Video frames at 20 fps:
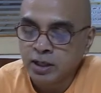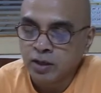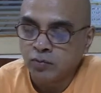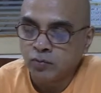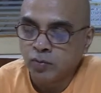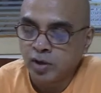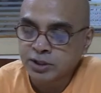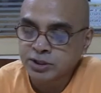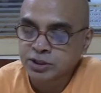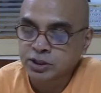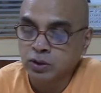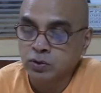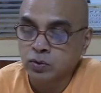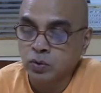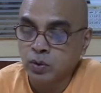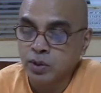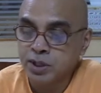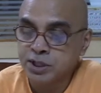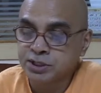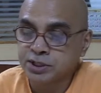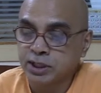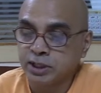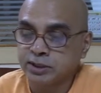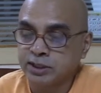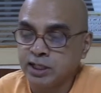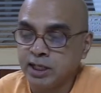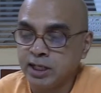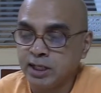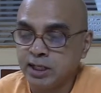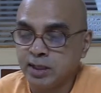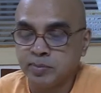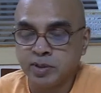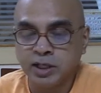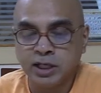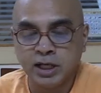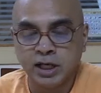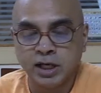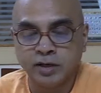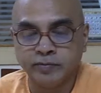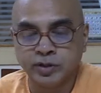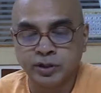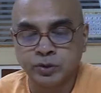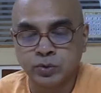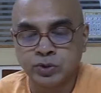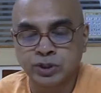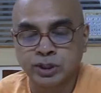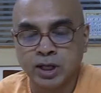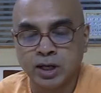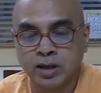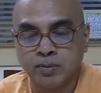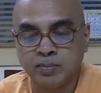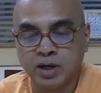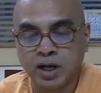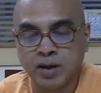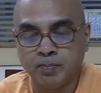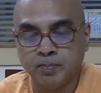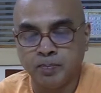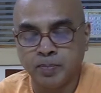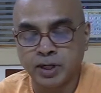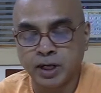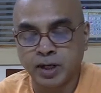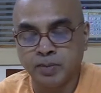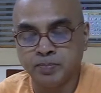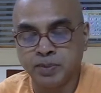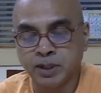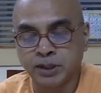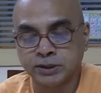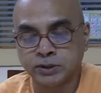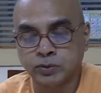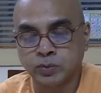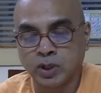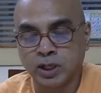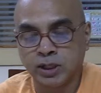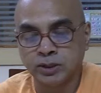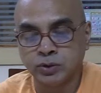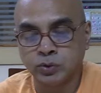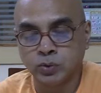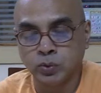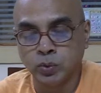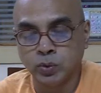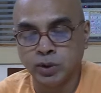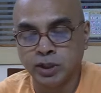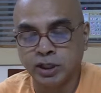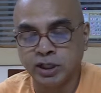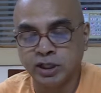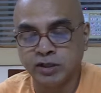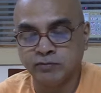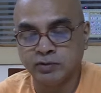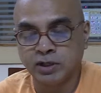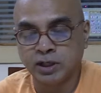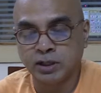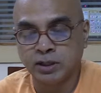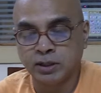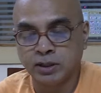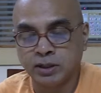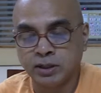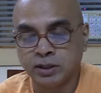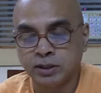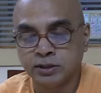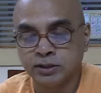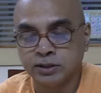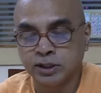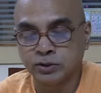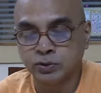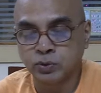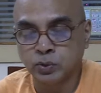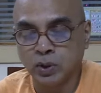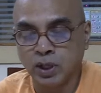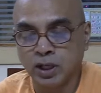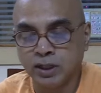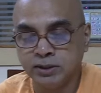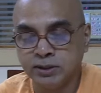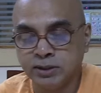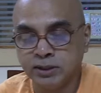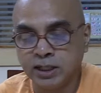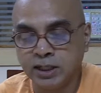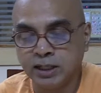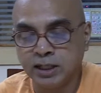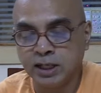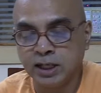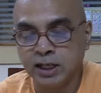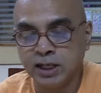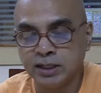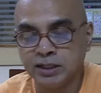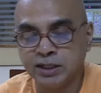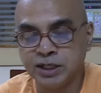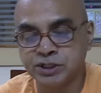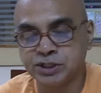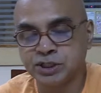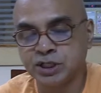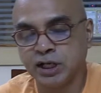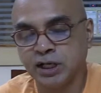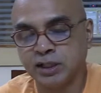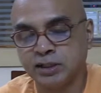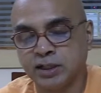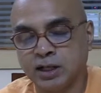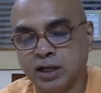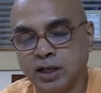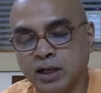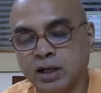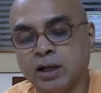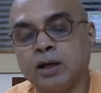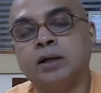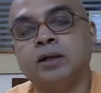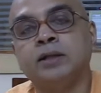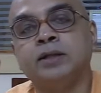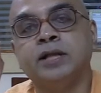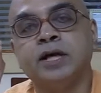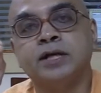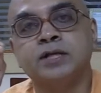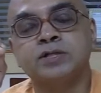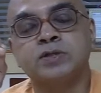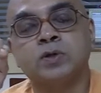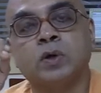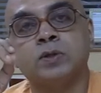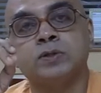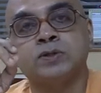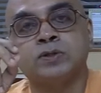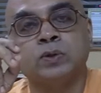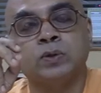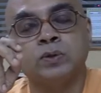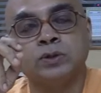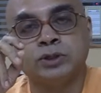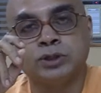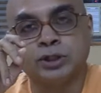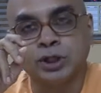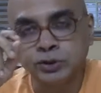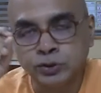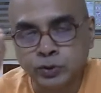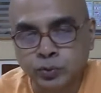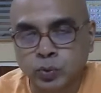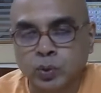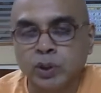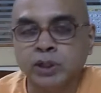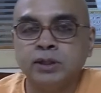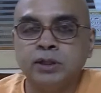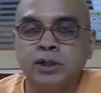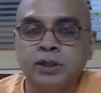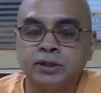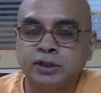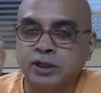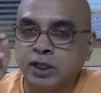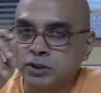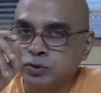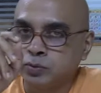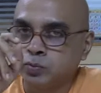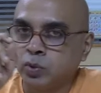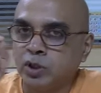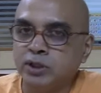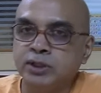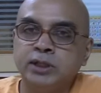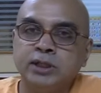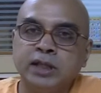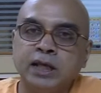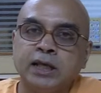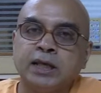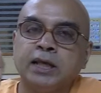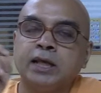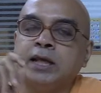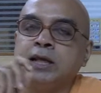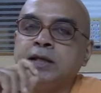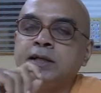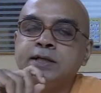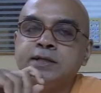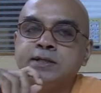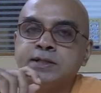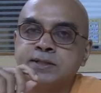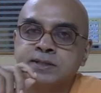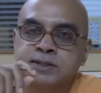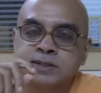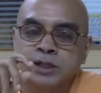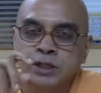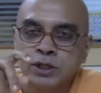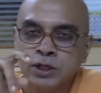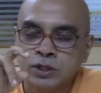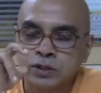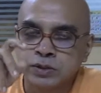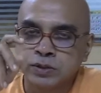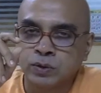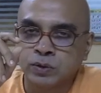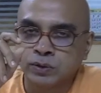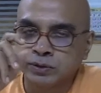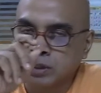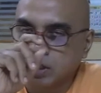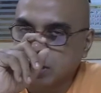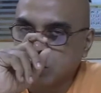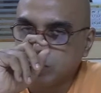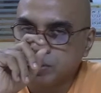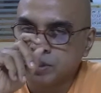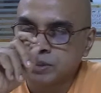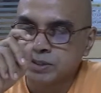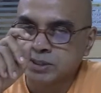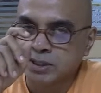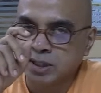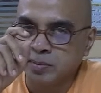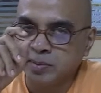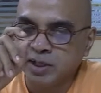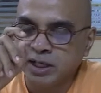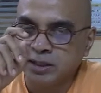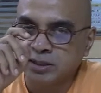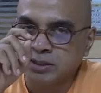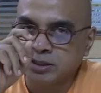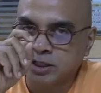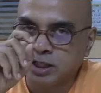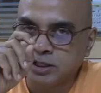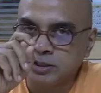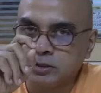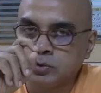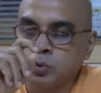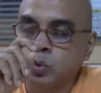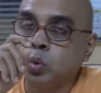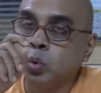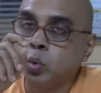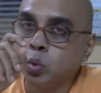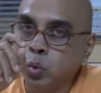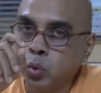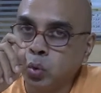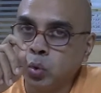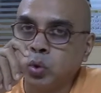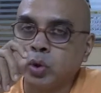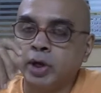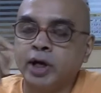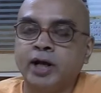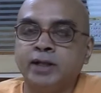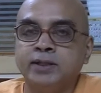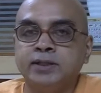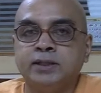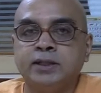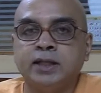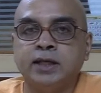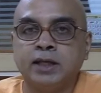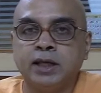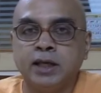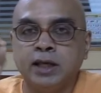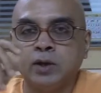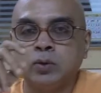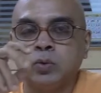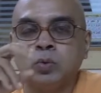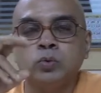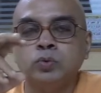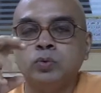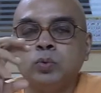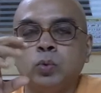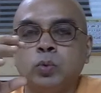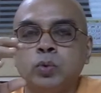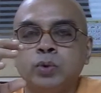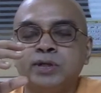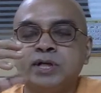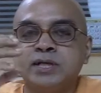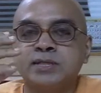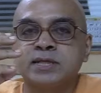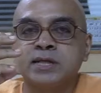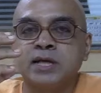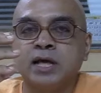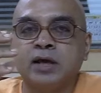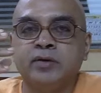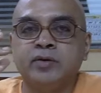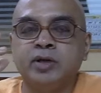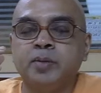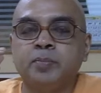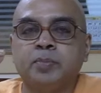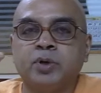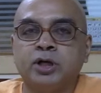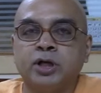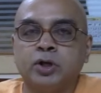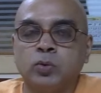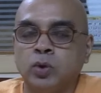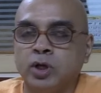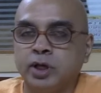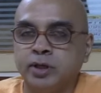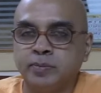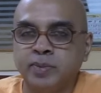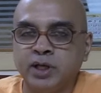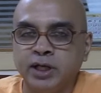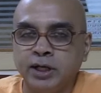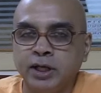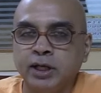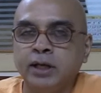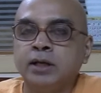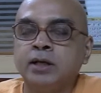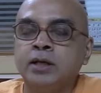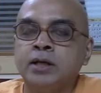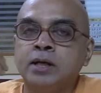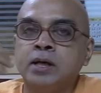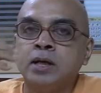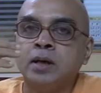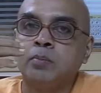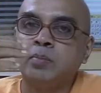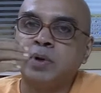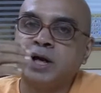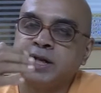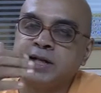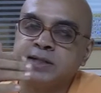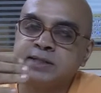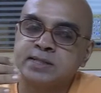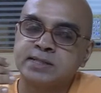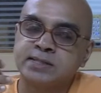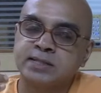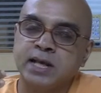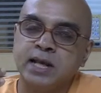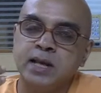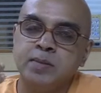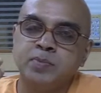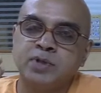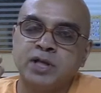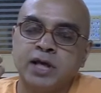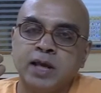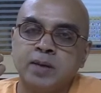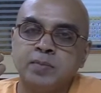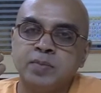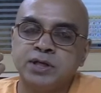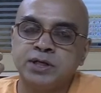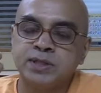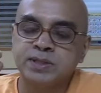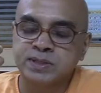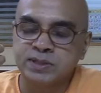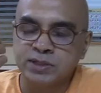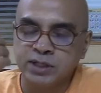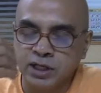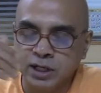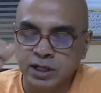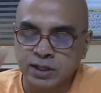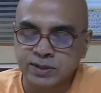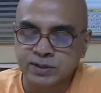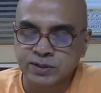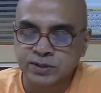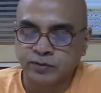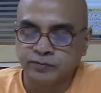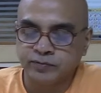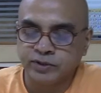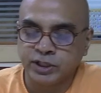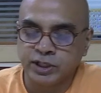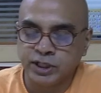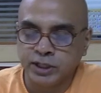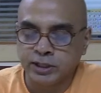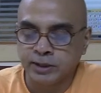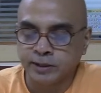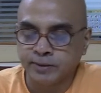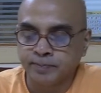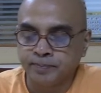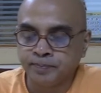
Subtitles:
Varshakodi shatei ravi avidusham aprapyatva dura iva. Tatu antike iti chedaha. That is also tadvantike it is. So how it is coming? Tad u antike. U doesn't have any particular meaning, but at the same time it is nearest of the near.